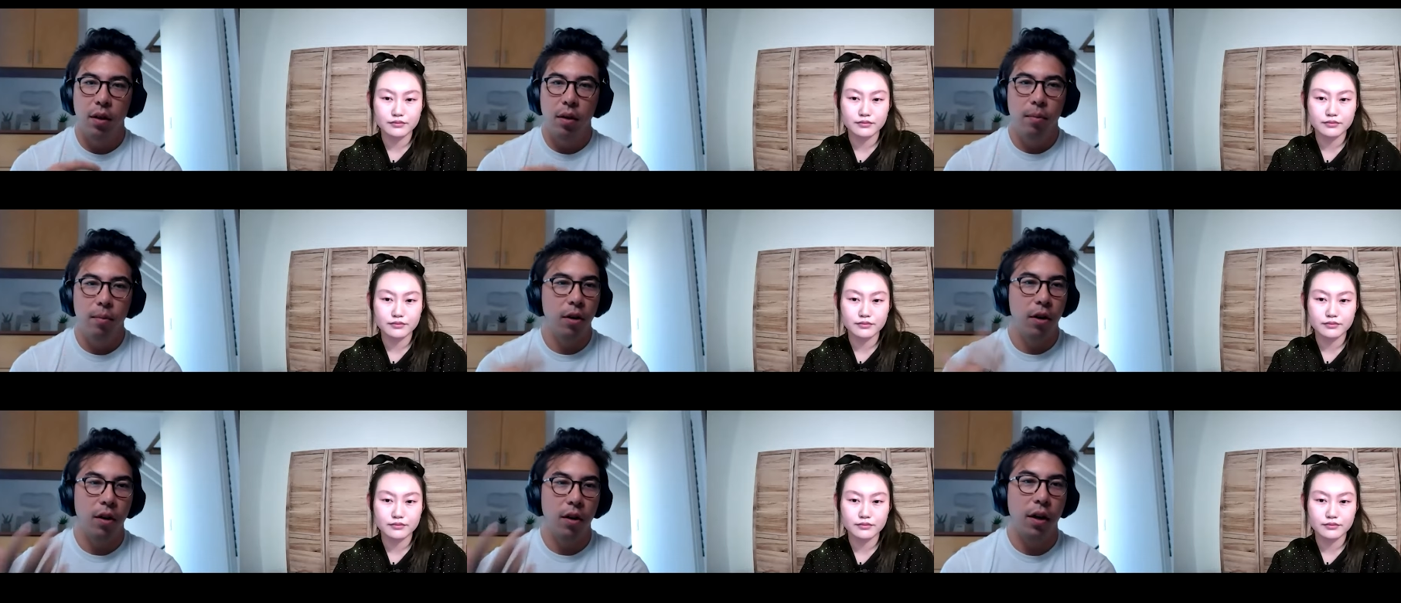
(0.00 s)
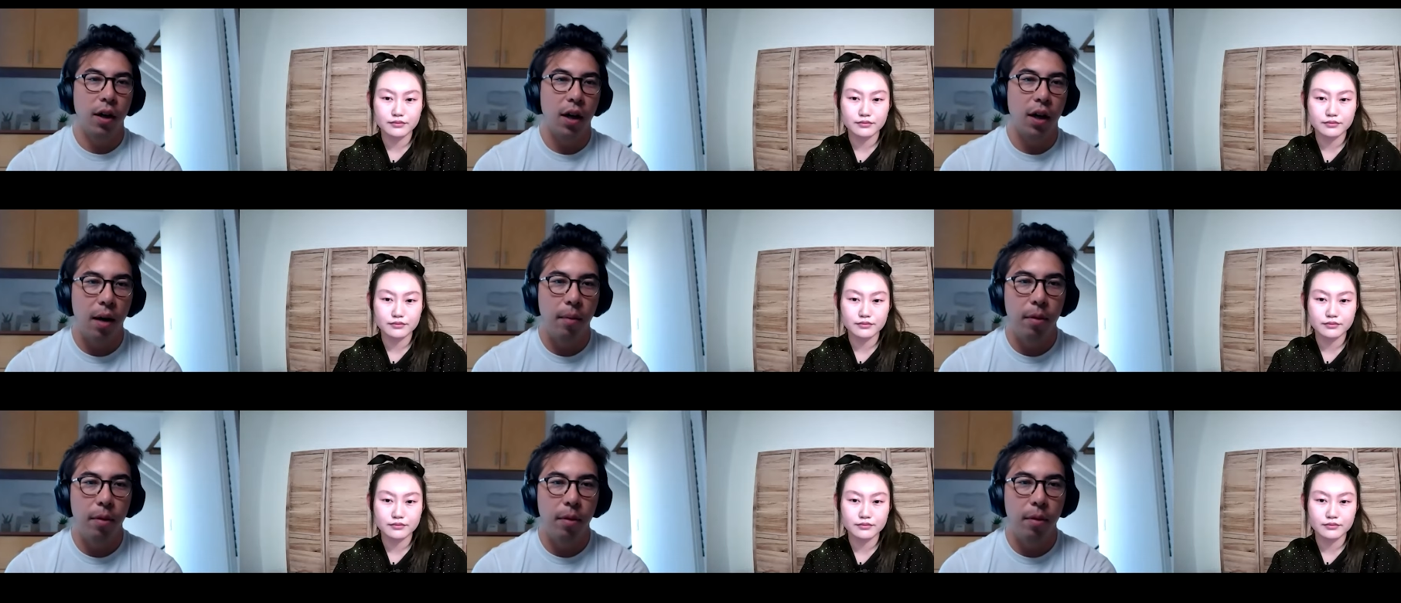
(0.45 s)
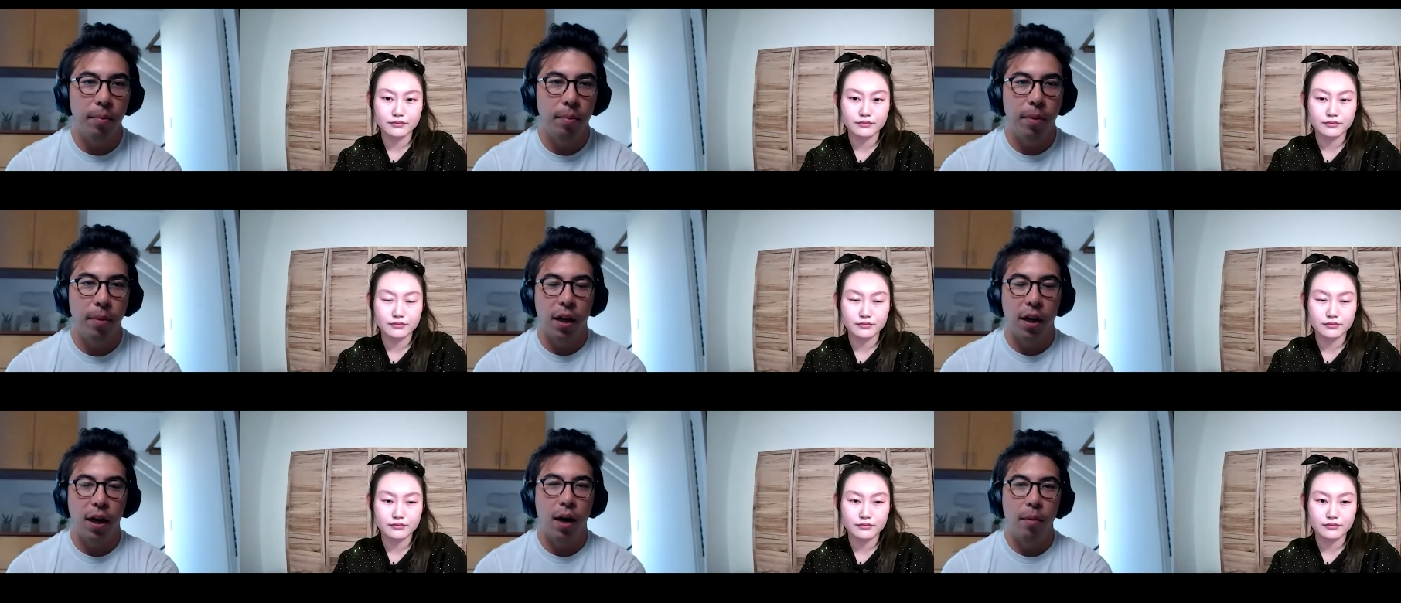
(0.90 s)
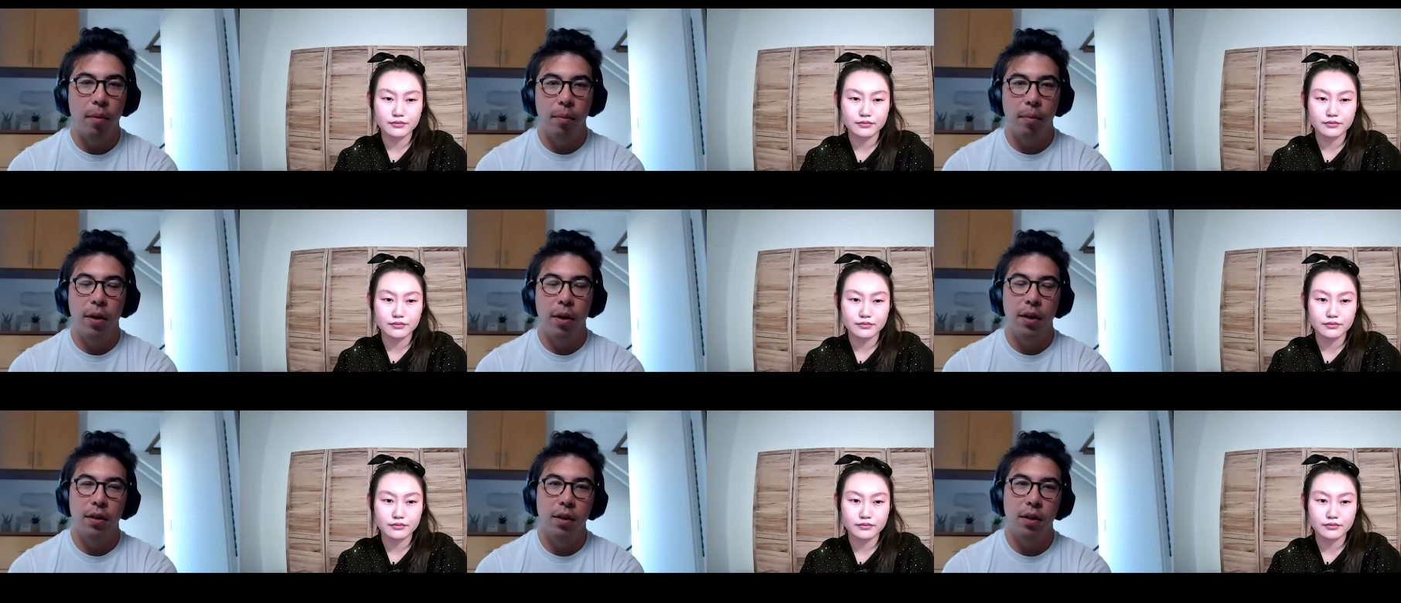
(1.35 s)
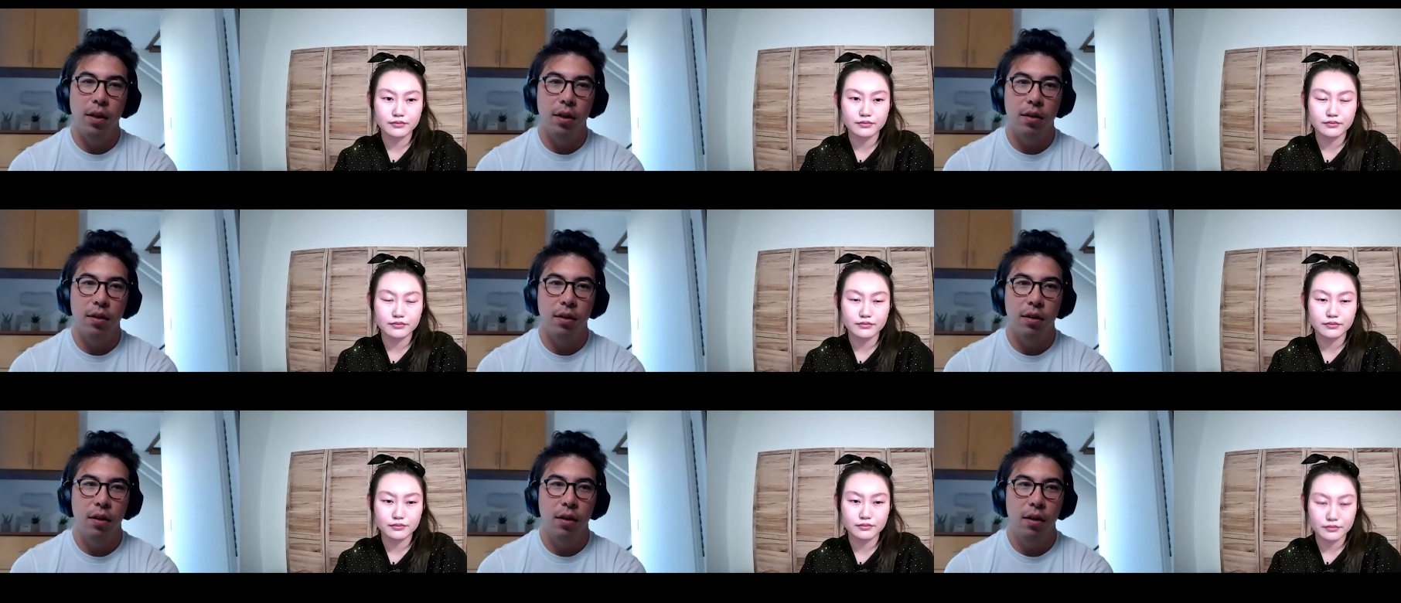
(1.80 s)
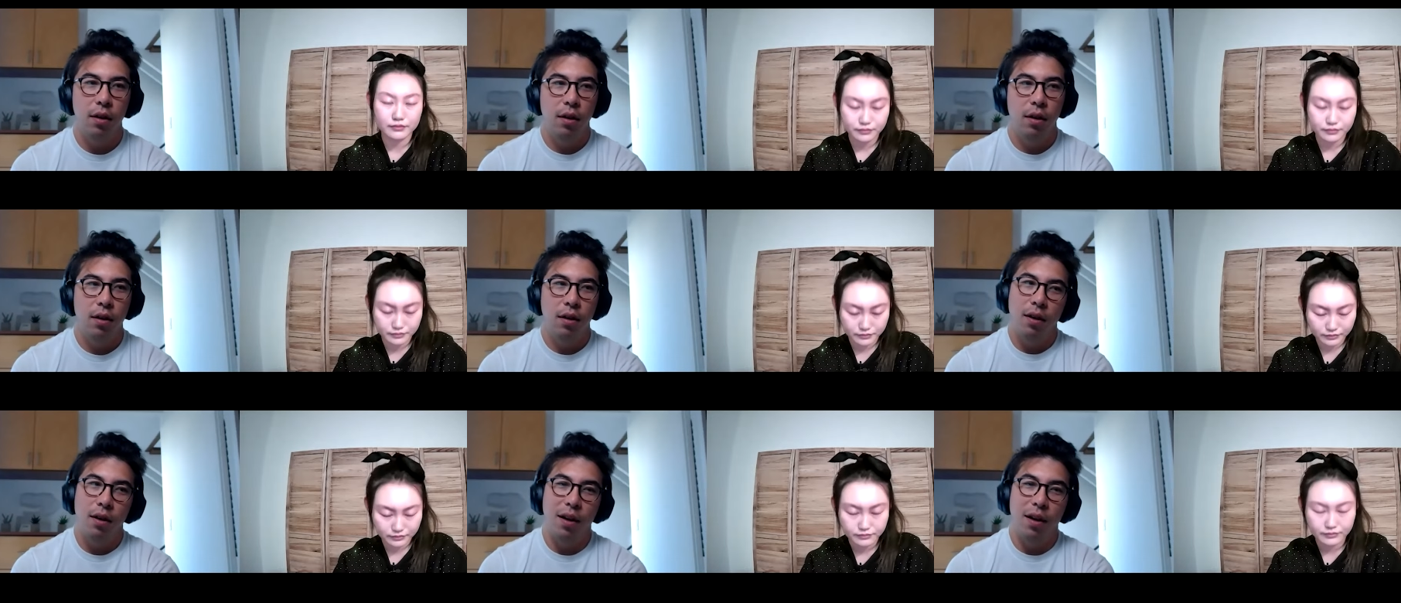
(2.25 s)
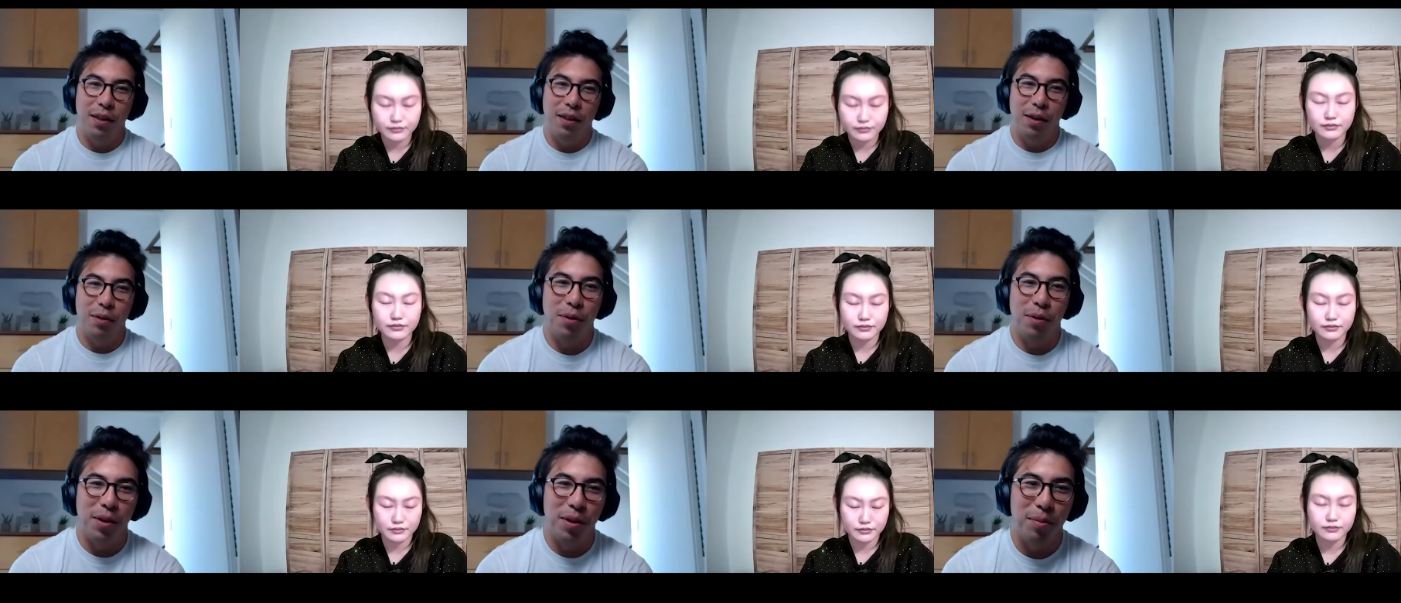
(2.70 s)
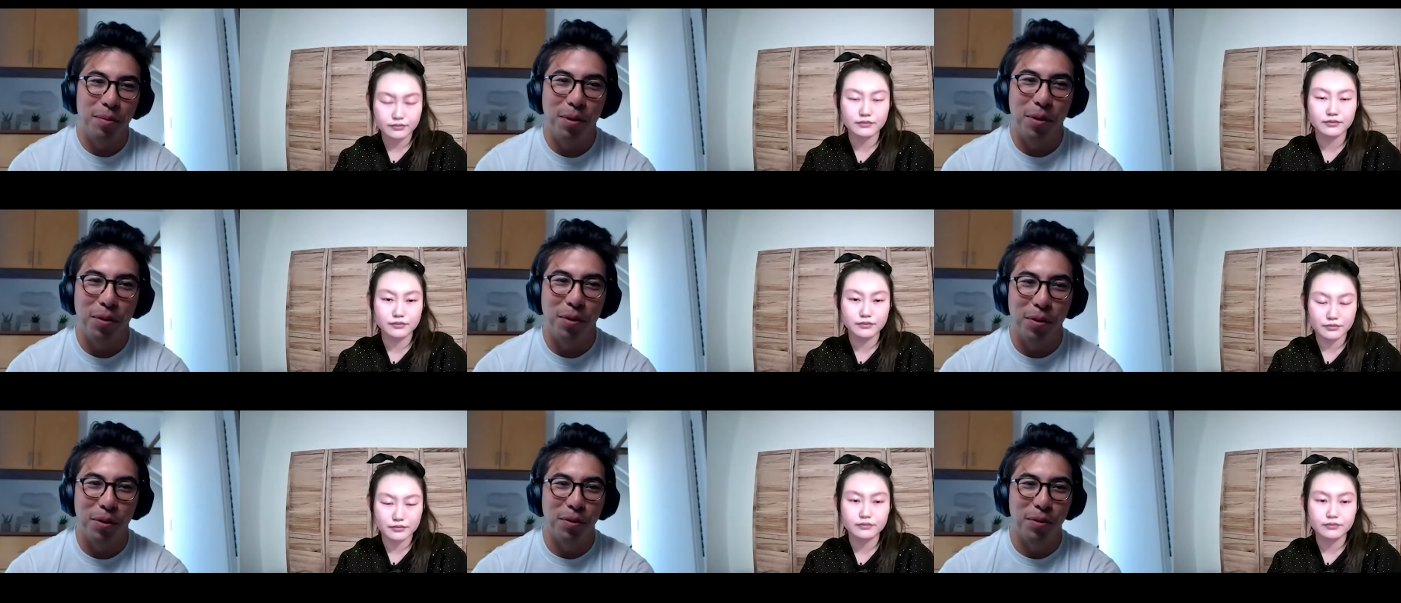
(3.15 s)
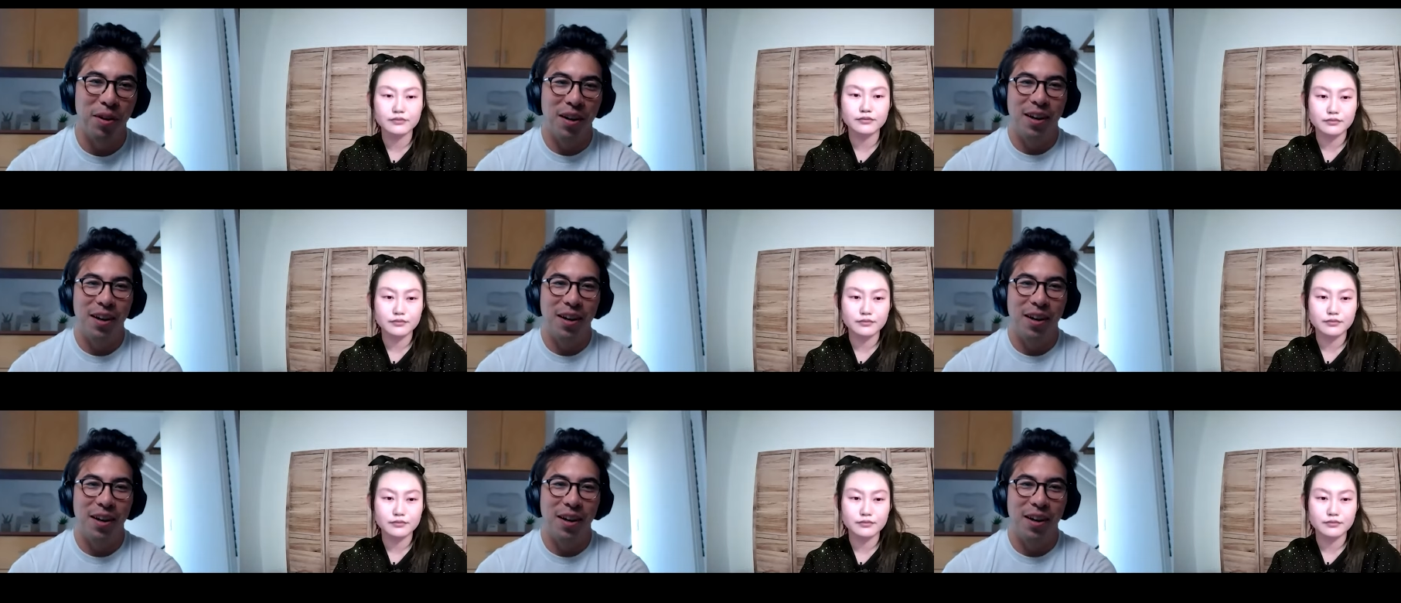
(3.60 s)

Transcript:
Speaker 1: but on a comment by comment basis, I think we can both agree